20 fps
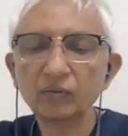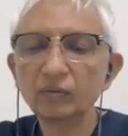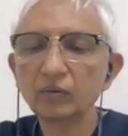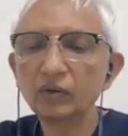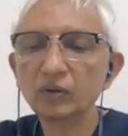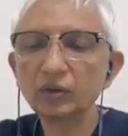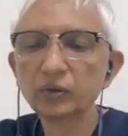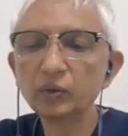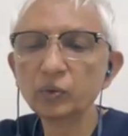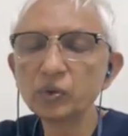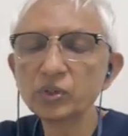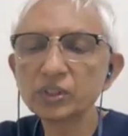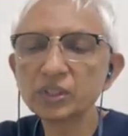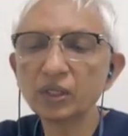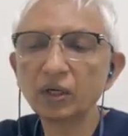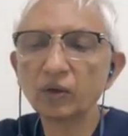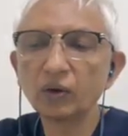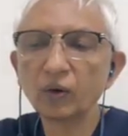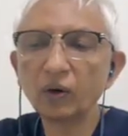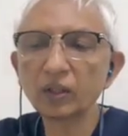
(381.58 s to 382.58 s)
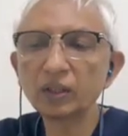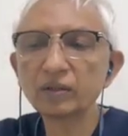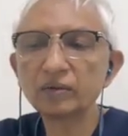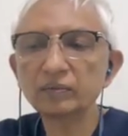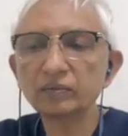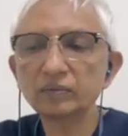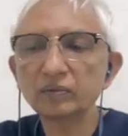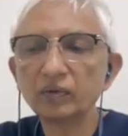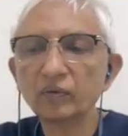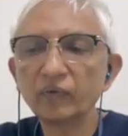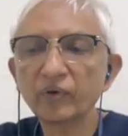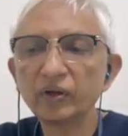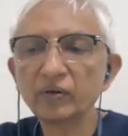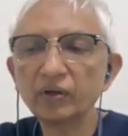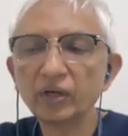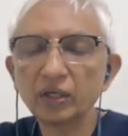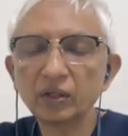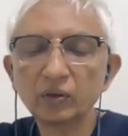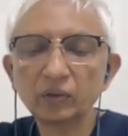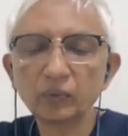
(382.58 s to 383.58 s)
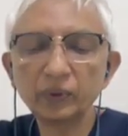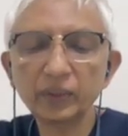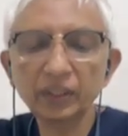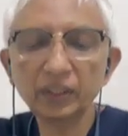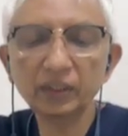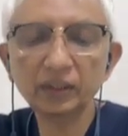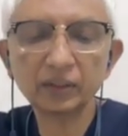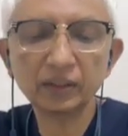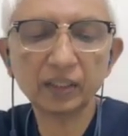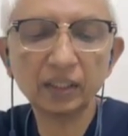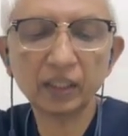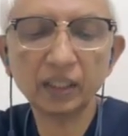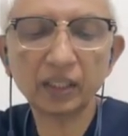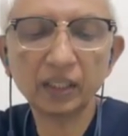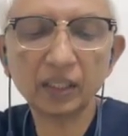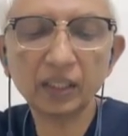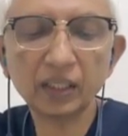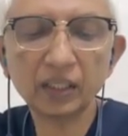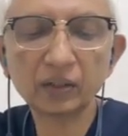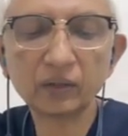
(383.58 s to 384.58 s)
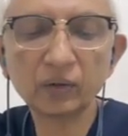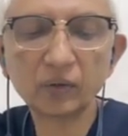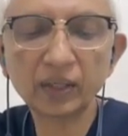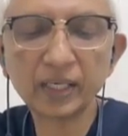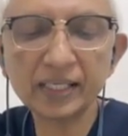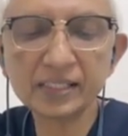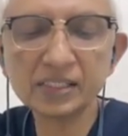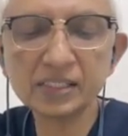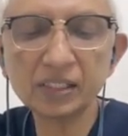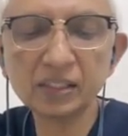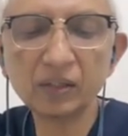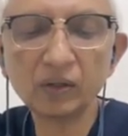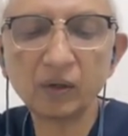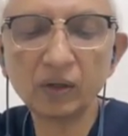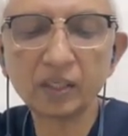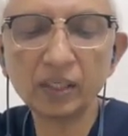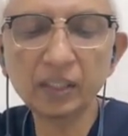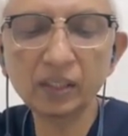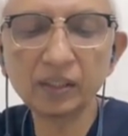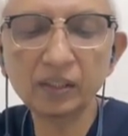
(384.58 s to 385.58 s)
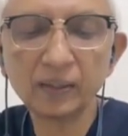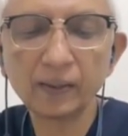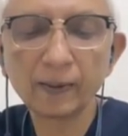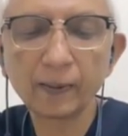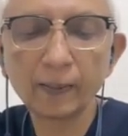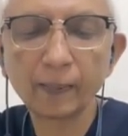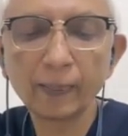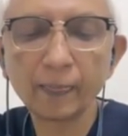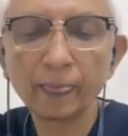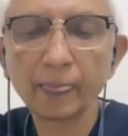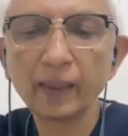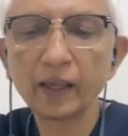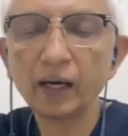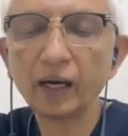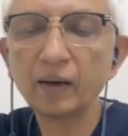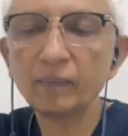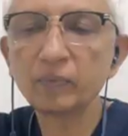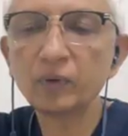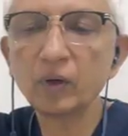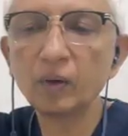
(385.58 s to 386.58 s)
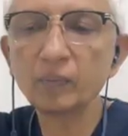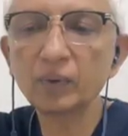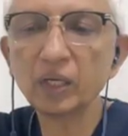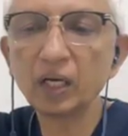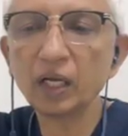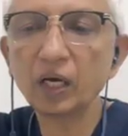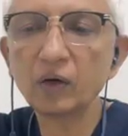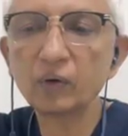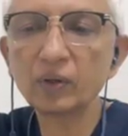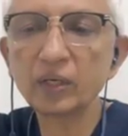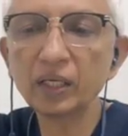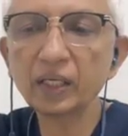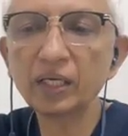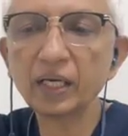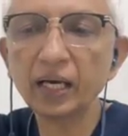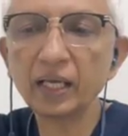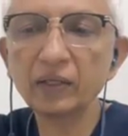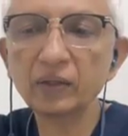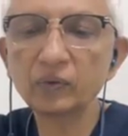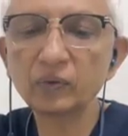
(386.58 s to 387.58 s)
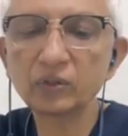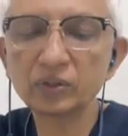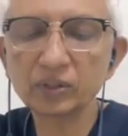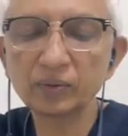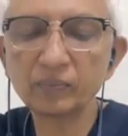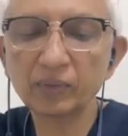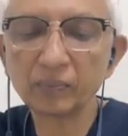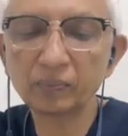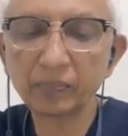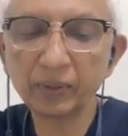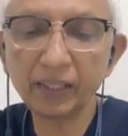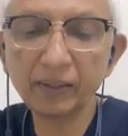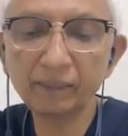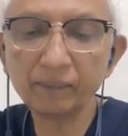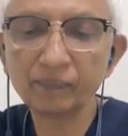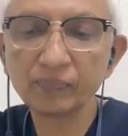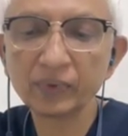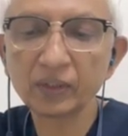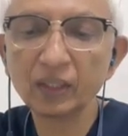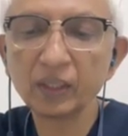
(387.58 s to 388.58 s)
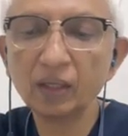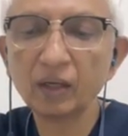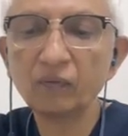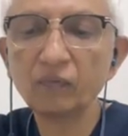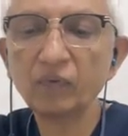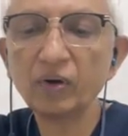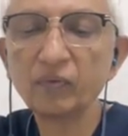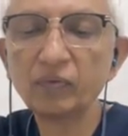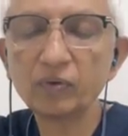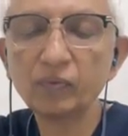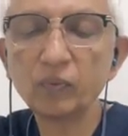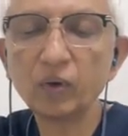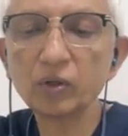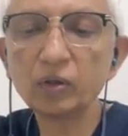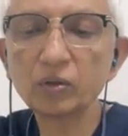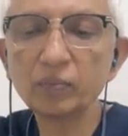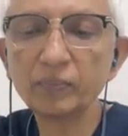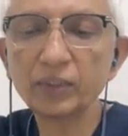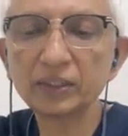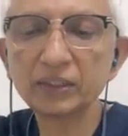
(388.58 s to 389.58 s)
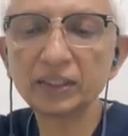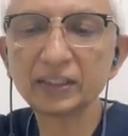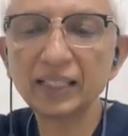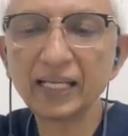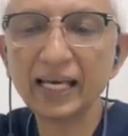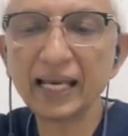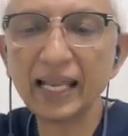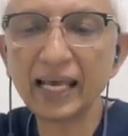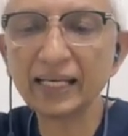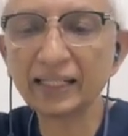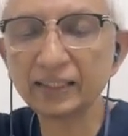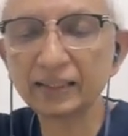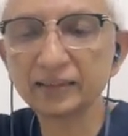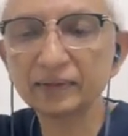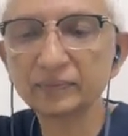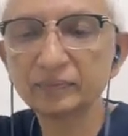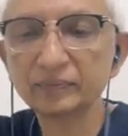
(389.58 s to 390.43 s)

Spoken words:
used a lot when you are doing a thoracic or an abdominal aortic aneurysm repair, where we want to measure the length